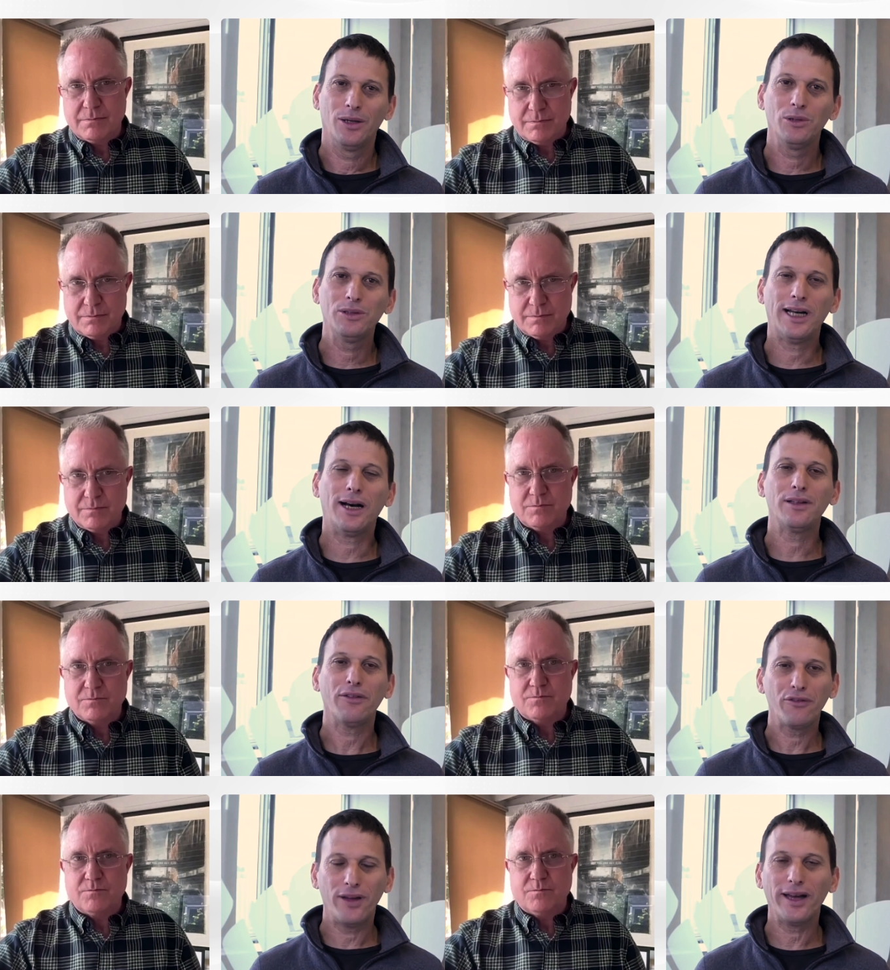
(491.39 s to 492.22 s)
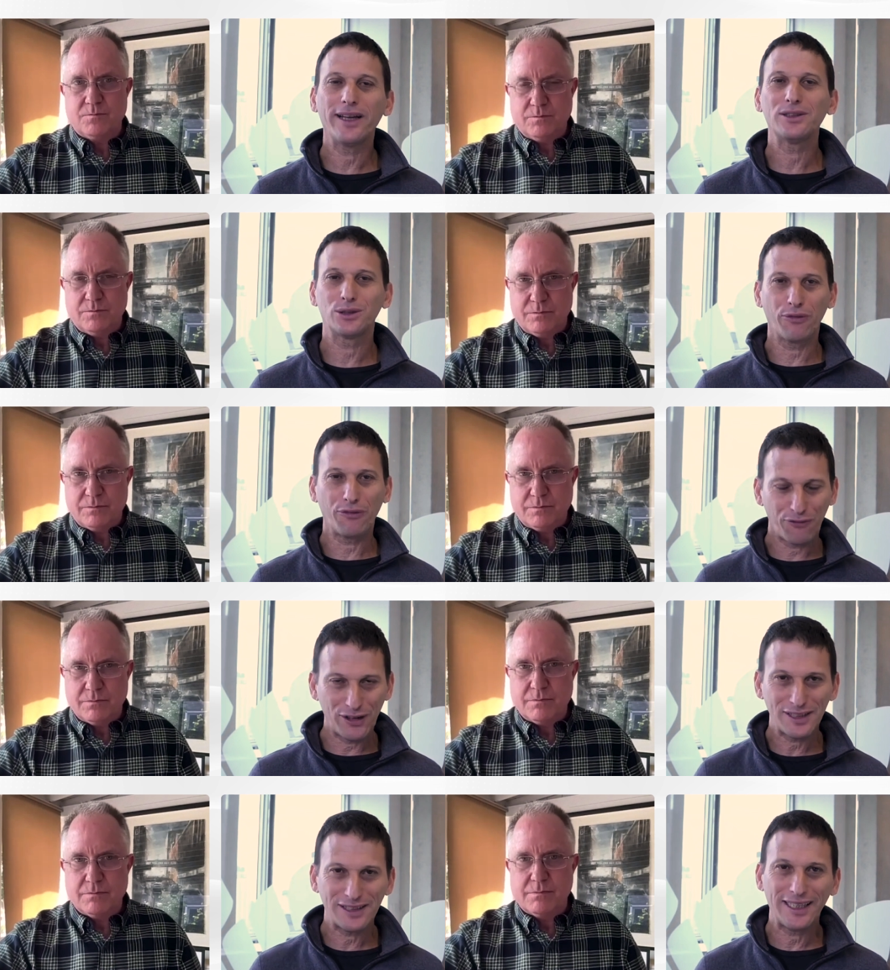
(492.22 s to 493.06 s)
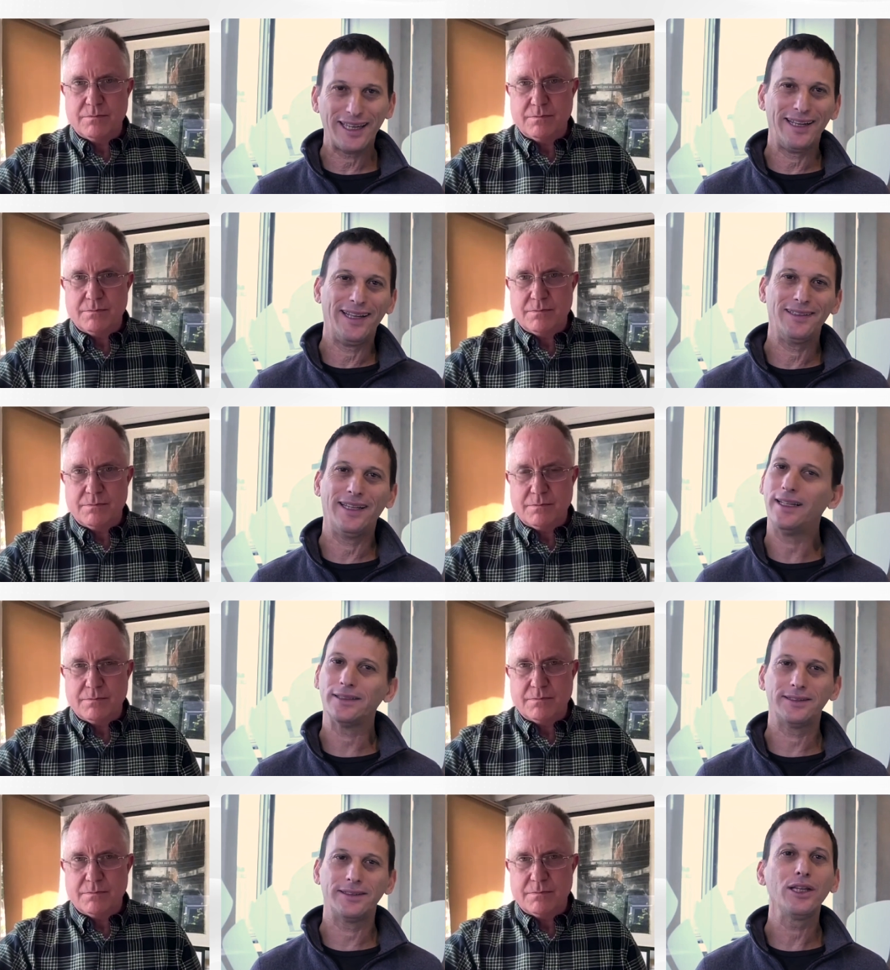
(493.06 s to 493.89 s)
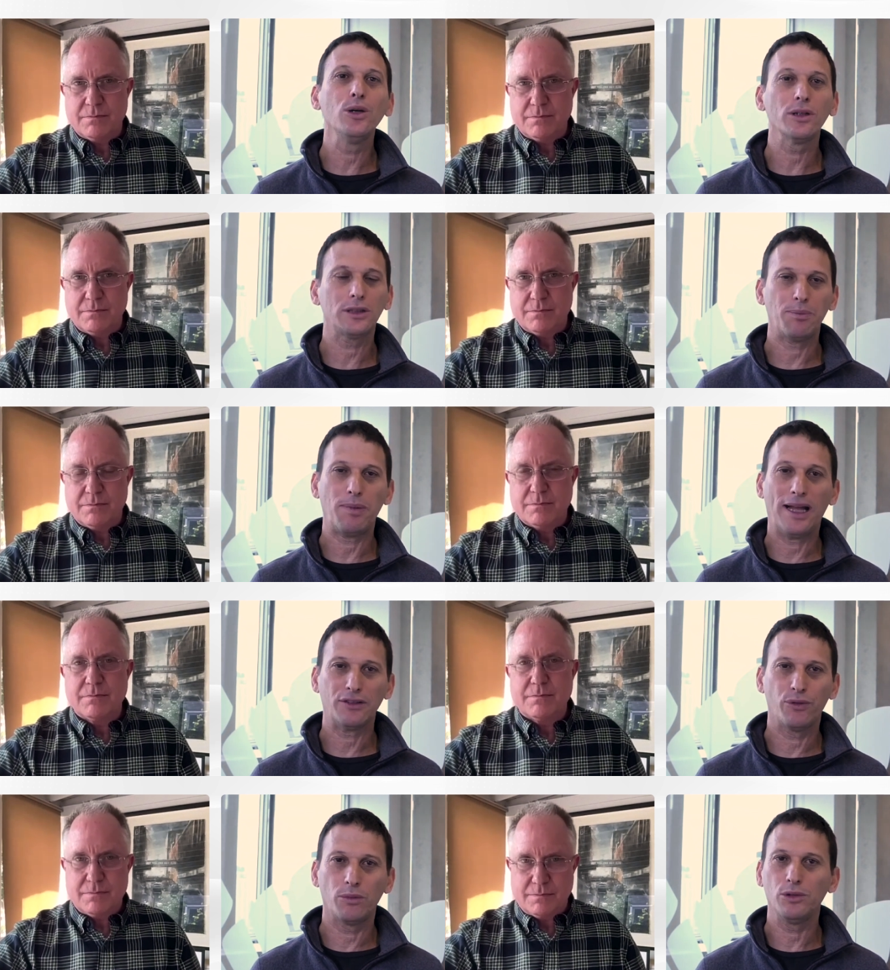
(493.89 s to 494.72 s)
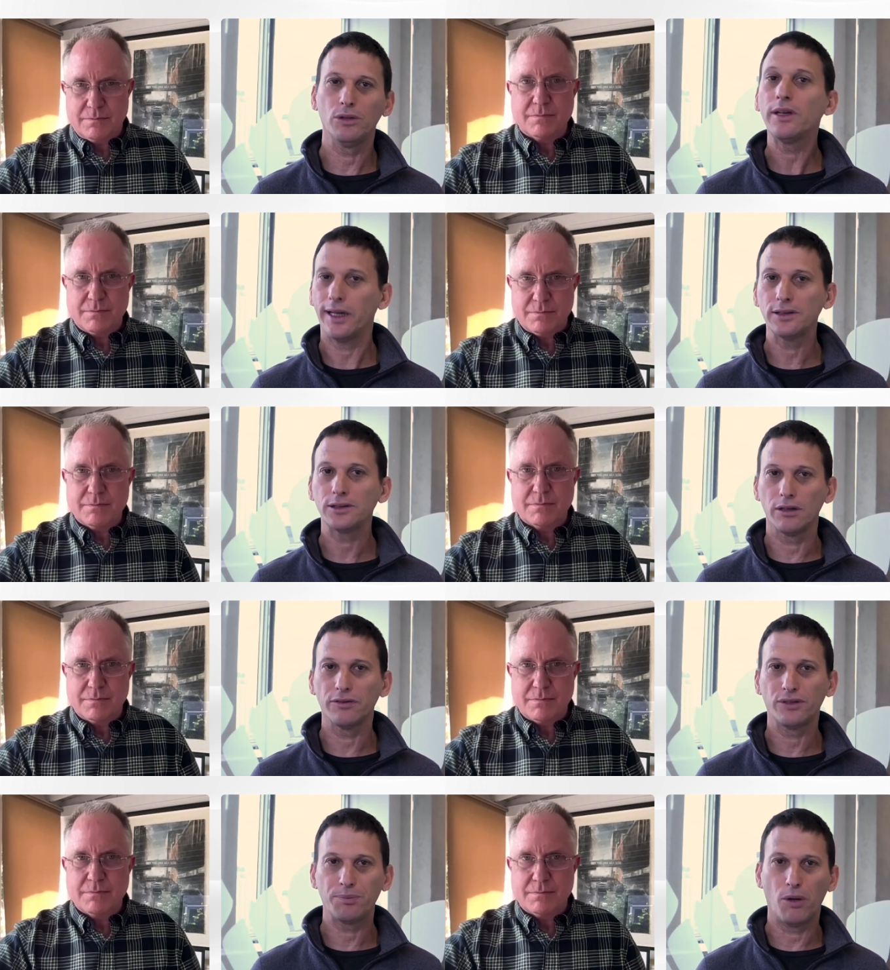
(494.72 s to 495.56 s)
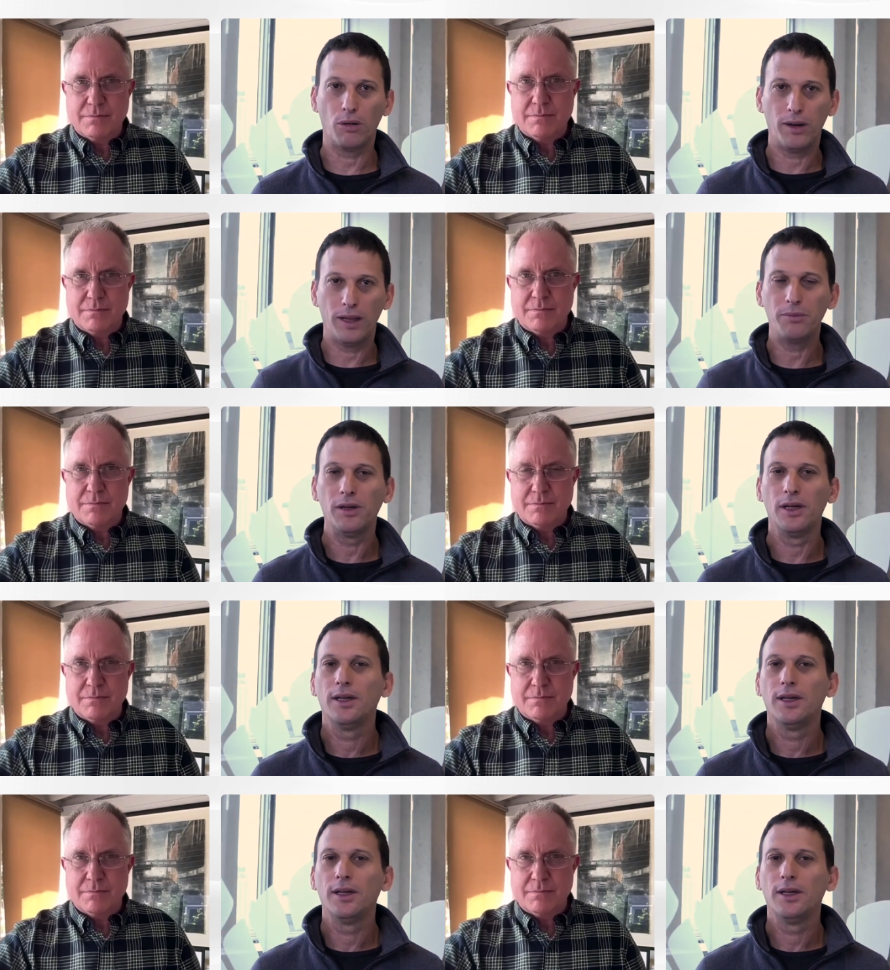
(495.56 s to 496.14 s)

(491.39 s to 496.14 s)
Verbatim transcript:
Speaker 1: Without a very sophisticated data security platform, you can't solve the problem.